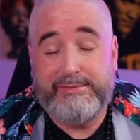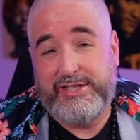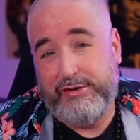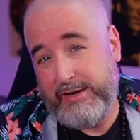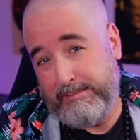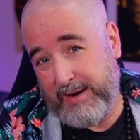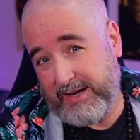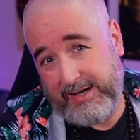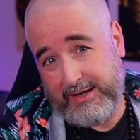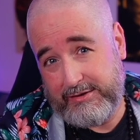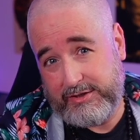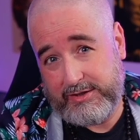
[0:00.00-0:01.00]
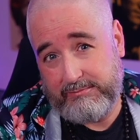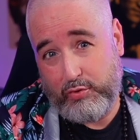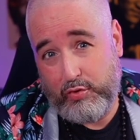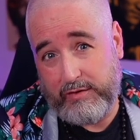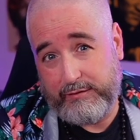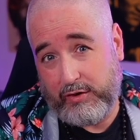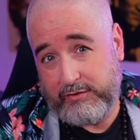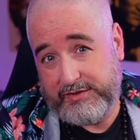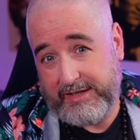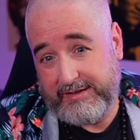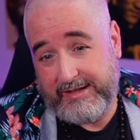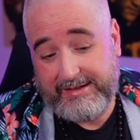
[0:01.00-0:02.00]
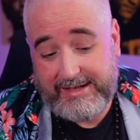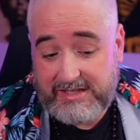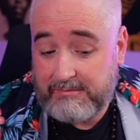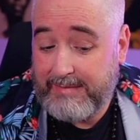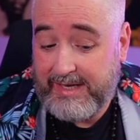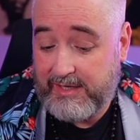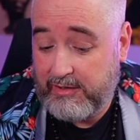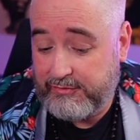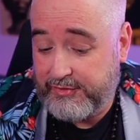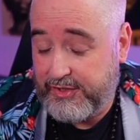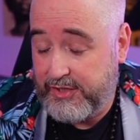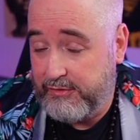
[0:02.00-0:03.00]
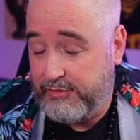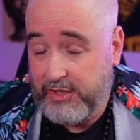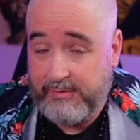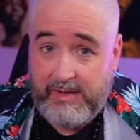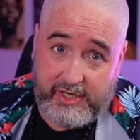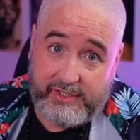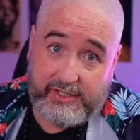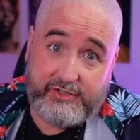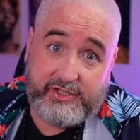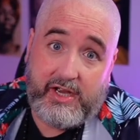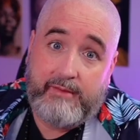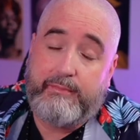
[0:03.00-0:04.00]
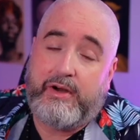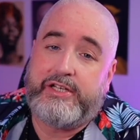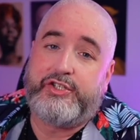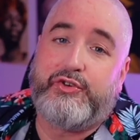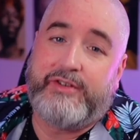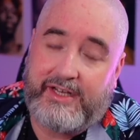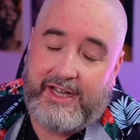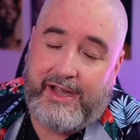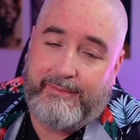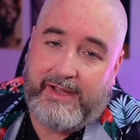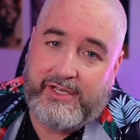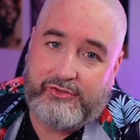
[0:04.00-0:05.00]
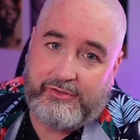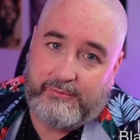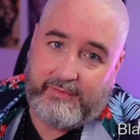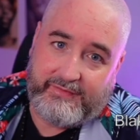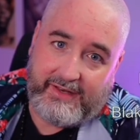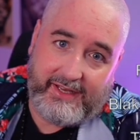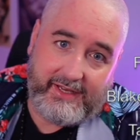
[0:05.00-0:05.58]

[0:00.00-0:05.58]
absolutely bucket loads more of content that doesn't make it onto YouTube, you can do so by joining our Patreon with the